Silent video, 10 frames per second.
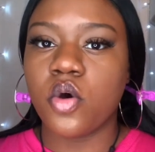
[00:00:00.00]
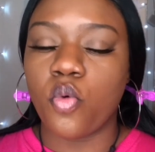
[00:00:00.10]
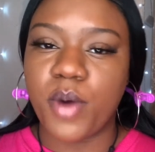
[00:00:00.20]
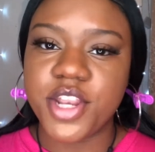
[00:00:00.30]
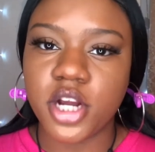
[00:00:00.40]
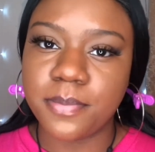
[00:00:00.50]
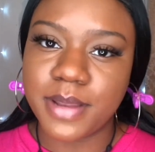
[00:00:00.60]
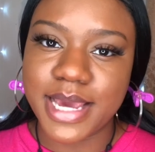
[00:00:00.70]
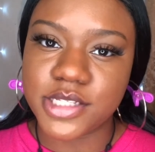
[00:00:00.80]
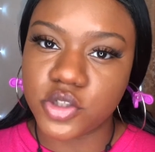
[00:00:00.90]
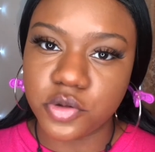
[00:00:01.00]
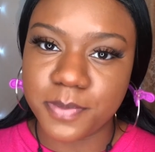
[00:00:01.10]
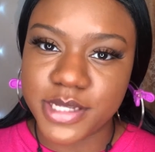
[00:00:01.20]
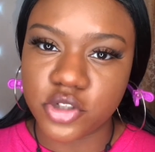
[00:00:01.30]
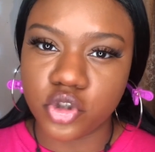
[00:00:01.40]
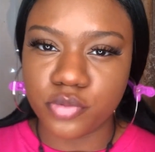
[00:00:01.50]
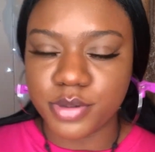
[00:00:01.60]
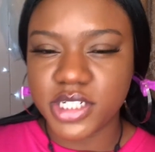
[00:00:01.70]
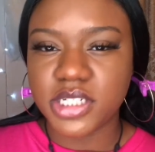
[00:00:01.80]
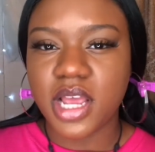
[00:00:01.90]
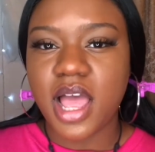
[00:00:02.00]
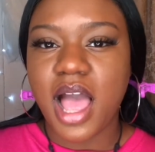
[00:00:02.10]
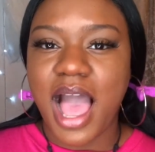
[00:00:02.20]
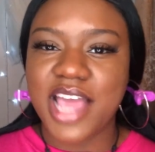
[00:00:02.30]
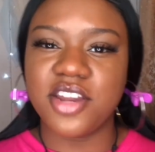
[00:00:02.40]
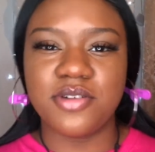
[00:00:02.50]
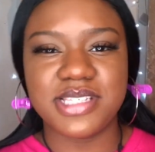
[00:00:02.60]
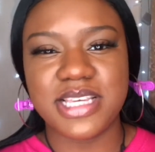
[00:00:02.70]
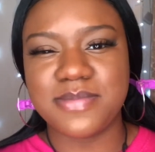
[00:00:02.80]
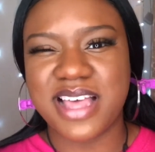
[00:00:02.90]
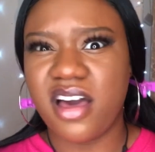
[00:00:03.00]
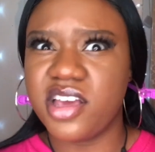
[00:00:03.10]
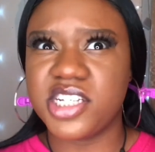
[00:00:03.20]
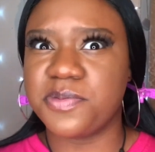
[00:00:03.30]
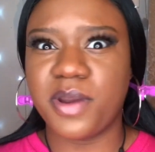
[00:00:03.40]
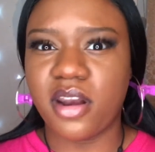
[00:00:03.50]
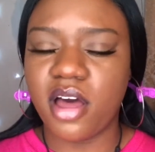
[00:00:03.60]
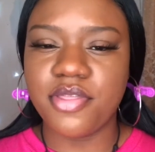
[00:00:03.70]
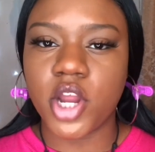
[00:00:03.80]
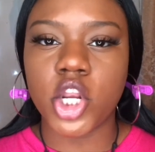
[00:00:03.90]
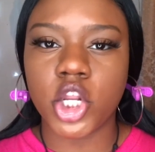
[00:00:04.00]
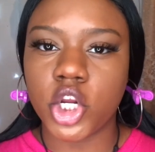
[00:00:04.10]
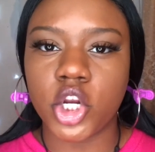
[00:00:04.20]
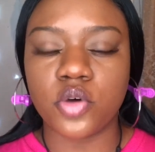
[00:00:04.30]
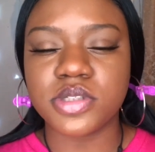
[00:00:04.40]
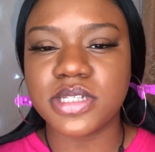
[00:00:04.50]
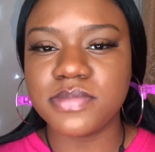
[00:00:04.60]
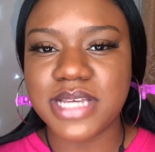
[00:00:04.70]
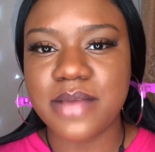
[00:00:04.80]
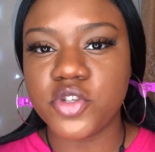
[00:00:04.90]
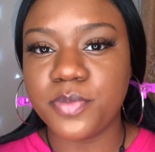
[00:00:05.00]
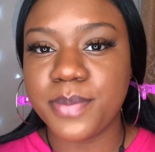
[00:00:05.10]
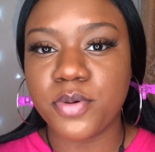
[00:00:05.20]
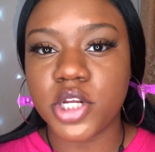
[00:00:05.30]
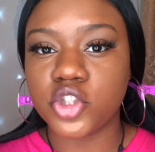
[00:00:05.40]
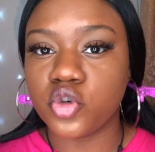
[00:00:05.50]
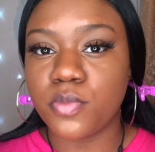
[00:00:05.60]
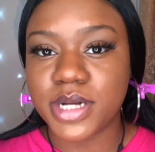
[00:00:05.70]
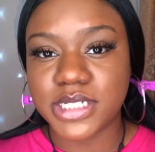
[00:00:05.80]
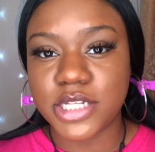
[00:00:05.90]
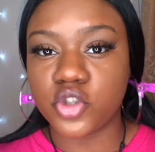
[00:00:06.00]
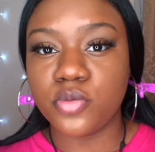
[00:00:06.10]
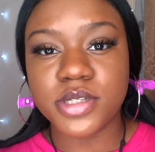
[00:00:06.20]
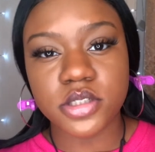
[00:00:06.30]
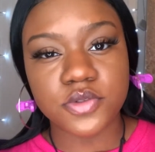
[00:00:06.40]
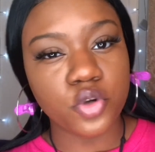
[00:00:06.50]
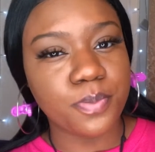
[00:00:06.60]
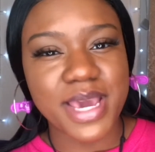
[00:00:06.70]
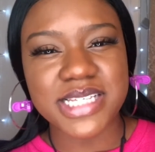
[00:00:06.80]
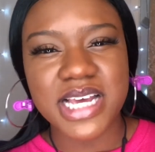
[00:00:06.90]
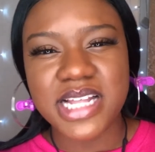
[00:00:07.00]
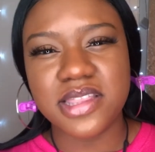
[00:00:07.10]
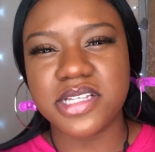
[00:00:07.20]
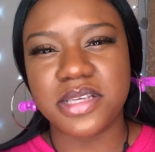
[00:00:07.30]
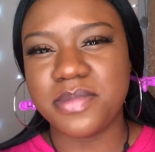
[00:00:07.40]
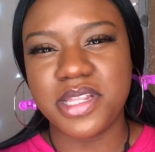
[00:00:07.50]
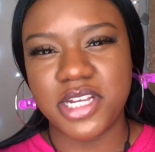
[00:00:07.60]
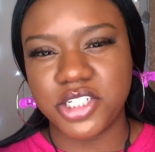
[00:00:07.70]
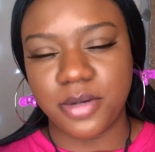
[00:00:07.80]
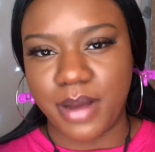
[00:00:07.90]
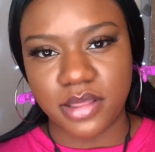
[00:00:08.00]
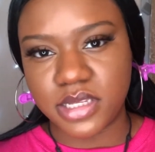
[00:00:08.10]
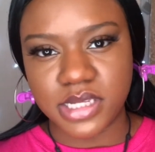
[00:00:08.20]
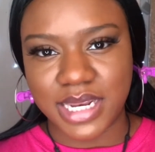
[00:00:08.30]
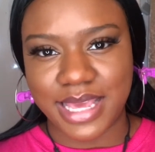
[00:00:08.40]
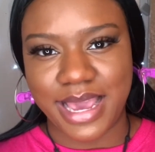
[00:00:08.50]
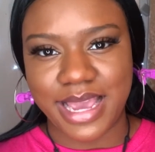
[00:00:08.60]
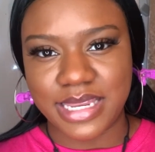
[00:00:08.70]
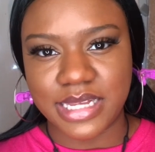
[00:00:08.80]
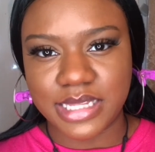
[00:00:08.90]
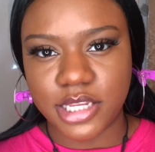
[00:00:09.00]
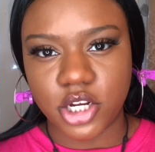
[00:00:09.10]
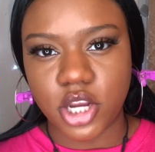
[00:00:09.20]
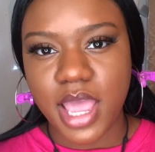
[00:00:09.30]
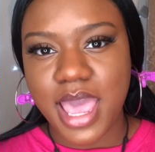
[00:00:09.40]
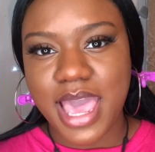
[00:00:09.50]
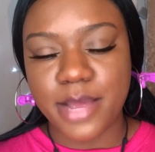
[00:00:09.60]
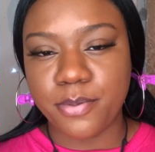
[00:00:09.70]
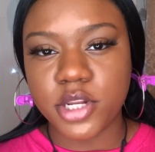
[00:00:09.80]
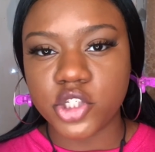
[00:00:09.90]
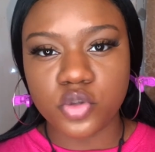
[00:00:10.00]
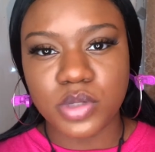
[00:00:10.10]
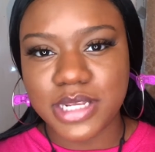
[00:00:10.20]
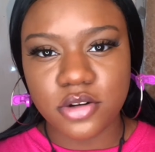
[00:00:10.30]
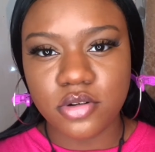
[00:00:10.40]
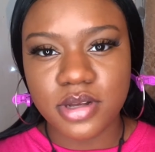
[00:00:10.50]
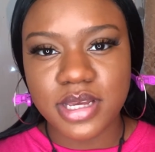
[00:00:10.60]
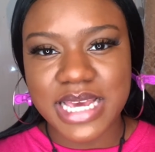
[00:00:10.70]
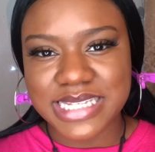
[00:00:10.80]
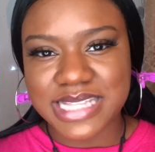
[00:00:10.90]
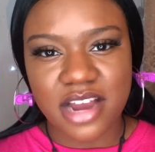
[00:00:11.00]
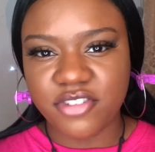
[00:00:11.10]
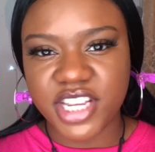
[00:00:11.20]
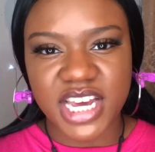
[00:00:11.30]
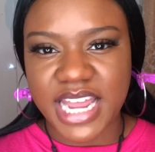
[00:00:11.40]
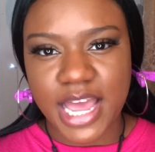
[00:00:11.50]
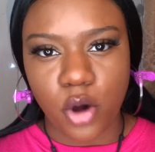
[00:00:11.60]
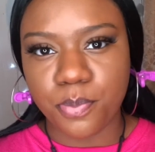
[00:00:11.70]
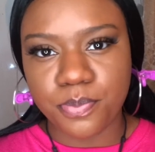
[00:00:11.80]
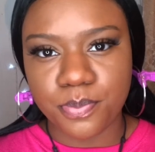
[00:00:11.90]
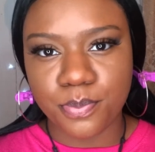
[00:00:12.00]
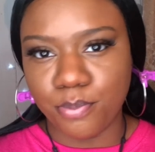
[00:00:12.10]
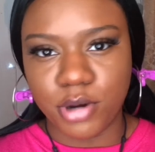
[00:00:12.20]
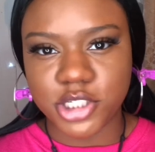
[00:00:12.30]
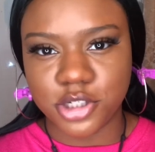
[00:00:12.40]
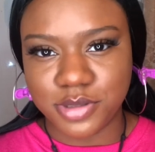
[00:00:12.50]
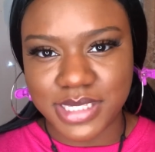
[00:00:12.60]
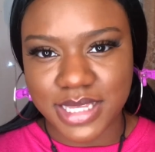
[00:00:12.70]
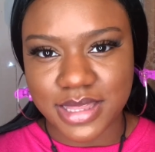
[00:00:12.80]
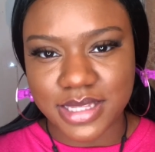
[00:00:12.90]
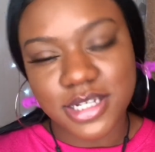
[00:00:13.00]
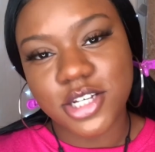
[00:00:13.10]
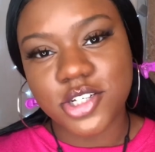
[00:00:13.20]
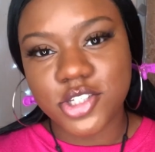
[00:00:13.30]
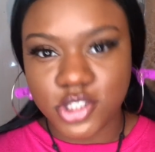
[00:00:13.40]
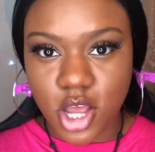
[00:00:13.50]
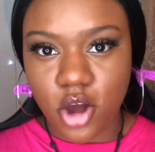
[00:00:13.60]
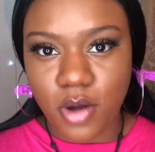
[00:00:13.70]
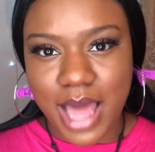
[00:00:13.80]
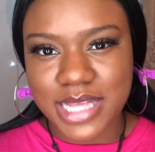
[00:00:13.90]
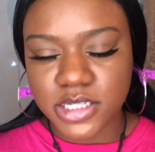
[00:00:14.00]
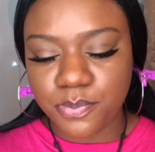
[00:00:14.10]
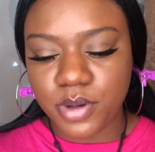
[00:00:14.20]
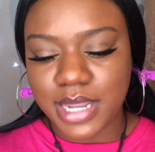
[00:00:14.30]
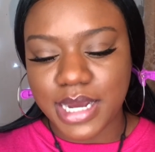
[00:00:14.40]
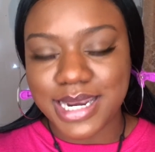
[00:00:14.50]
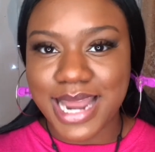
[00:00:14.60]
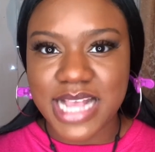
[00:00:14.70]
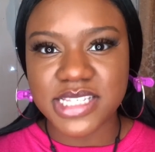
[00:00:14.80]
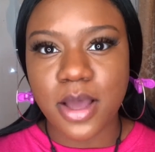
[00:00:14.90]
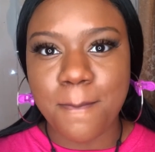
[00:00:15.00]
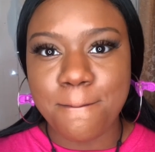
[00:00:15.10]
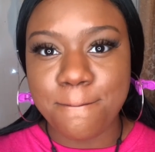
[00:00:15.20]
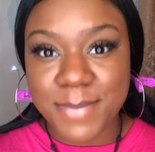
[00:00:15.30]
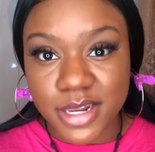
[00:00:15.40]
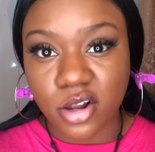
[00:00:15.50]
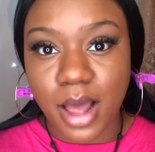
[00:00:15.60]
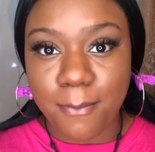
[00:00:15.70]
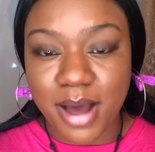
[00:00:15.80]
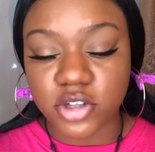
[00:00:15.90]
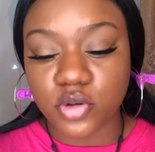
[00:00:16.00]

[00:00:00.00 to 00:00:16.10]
When you're applying toothpaste to toothbrush, I know it seems like, oh, you just put it on there. No. Sometimes you'll be putting too much, and too much of toothpaste doesn't mean that your mouth is going to get any cleaner. And putting too little is not really going to help brush your teeth. So I like to put like a nice middle amount.